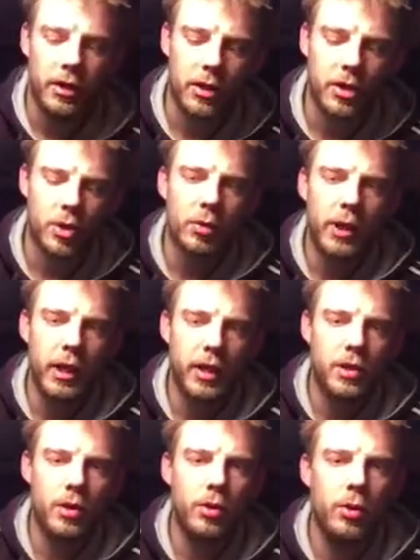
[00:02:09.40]
some
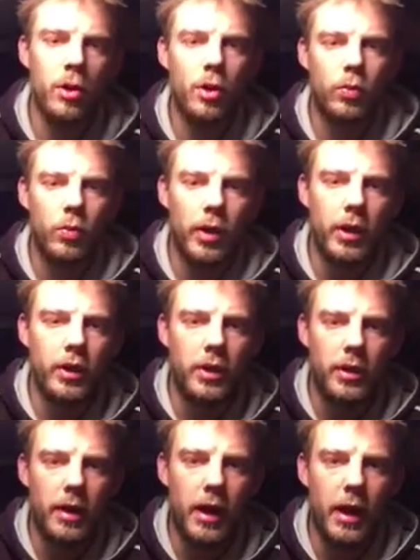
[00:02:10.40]
kits do come with
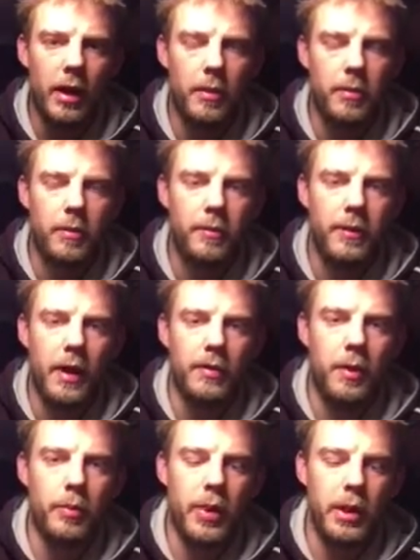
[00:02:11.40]
5
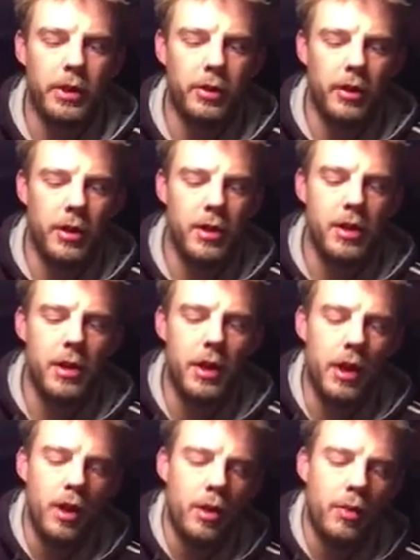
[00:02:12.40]
amp batteries,
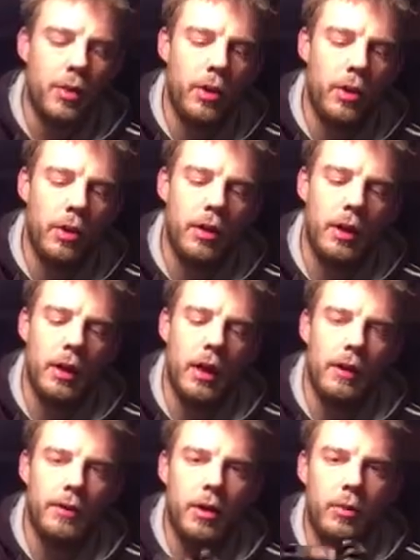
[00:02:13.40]
but
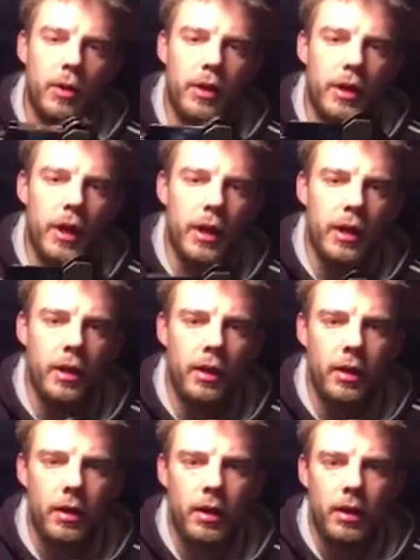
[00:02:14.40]
I've gone with the
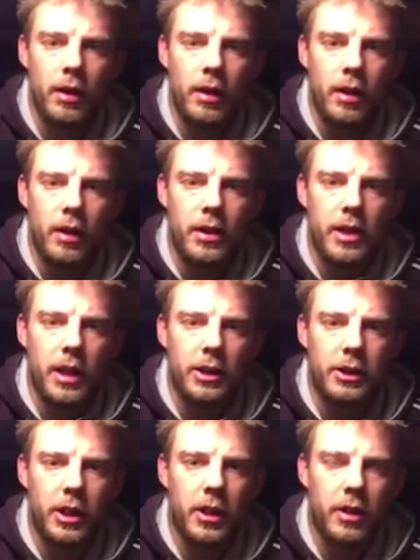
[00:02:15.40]

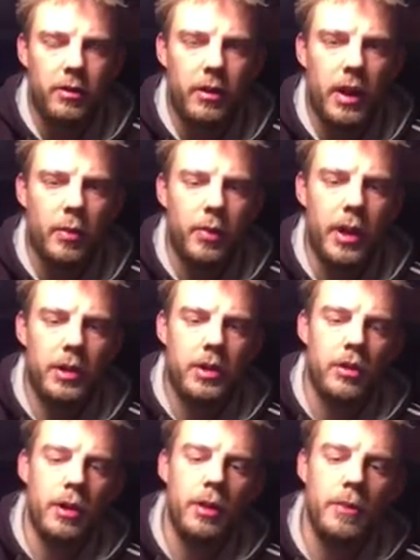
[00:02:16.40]
Hitachi 3 amp
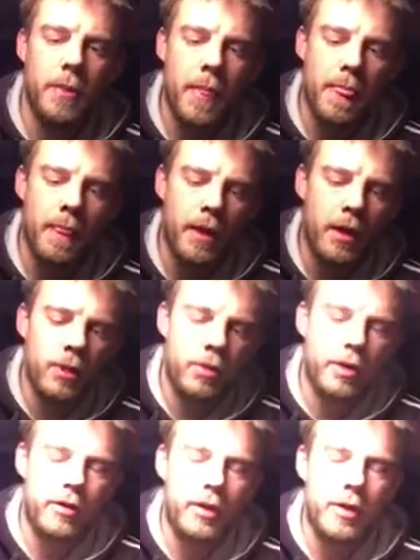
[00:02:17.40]
battery.
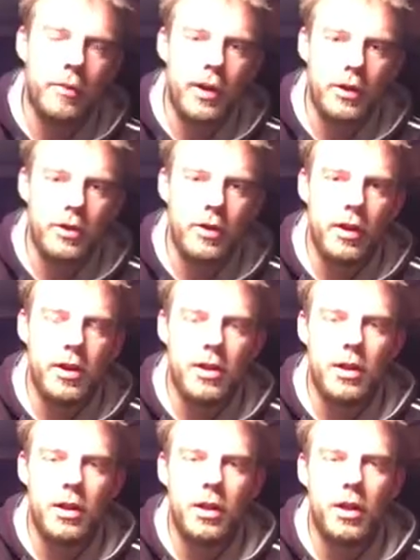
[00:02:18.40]
With 3 amp
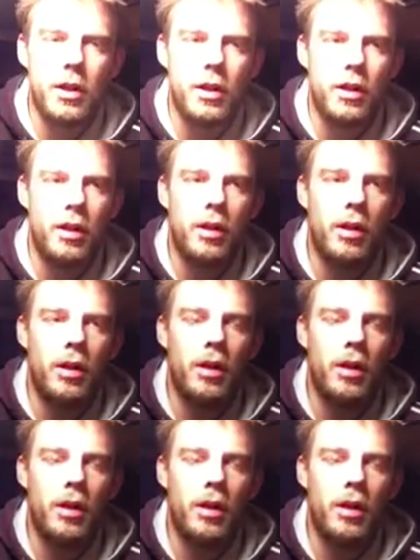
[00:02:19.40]
batteries you can